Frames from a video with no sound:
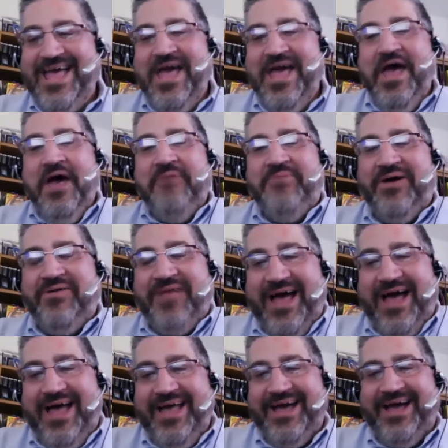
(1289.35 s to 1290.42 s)
Well,
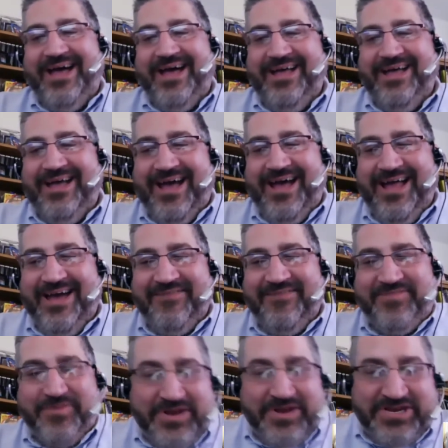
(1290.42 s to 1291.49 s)
I have
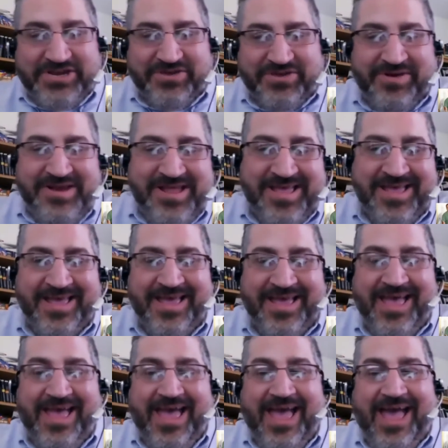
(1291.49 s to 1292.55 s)
3 children,
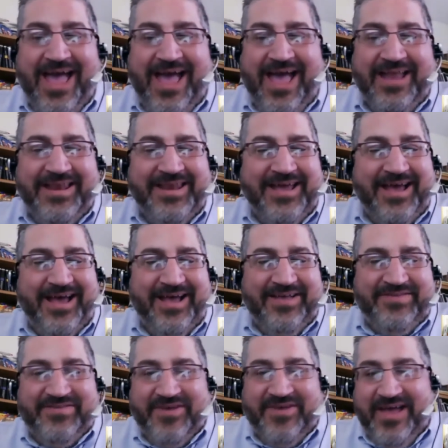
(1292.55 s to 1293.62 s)
and
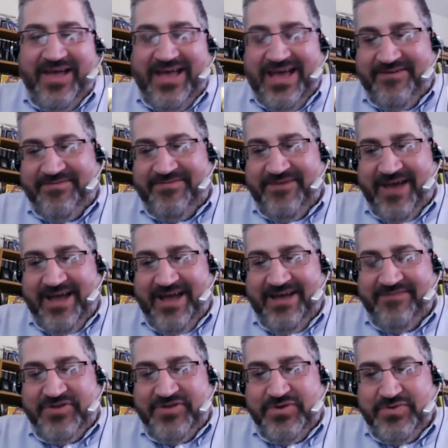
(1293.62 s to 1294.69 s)
so I have
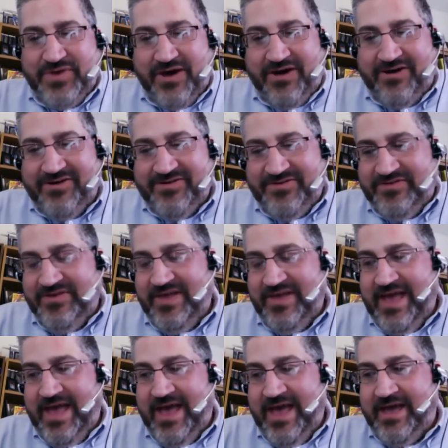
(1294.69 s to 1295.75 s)
2 daughters
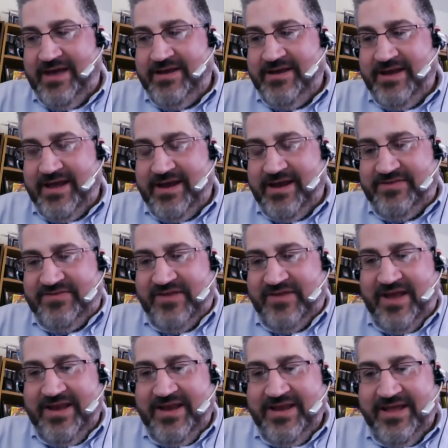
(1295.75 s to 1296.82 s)
and a
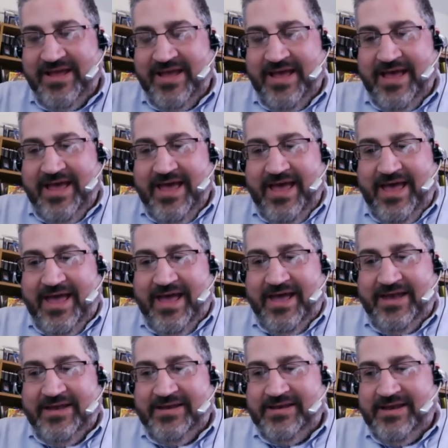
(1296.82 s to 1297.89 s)
son,
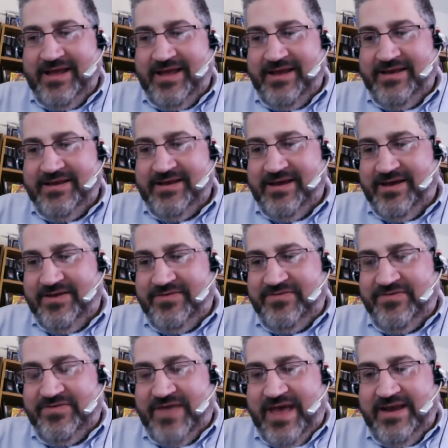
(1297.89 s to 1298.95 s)
and so
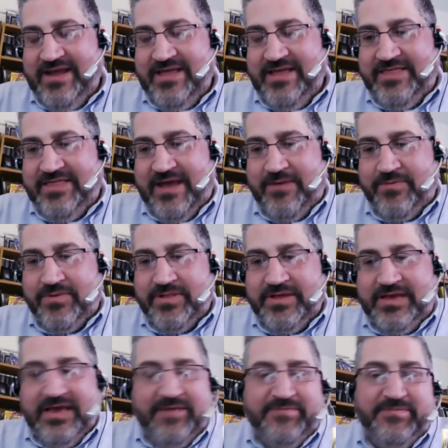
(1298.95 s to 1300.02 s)
that really
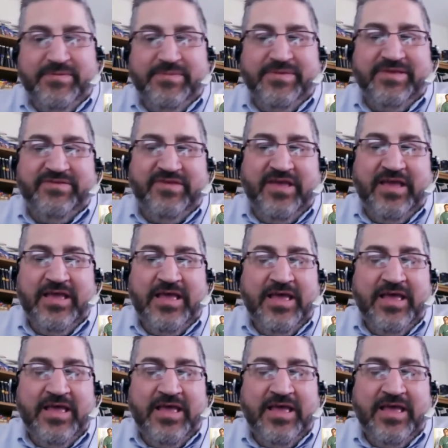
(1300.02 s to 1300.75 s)
keeps me busy.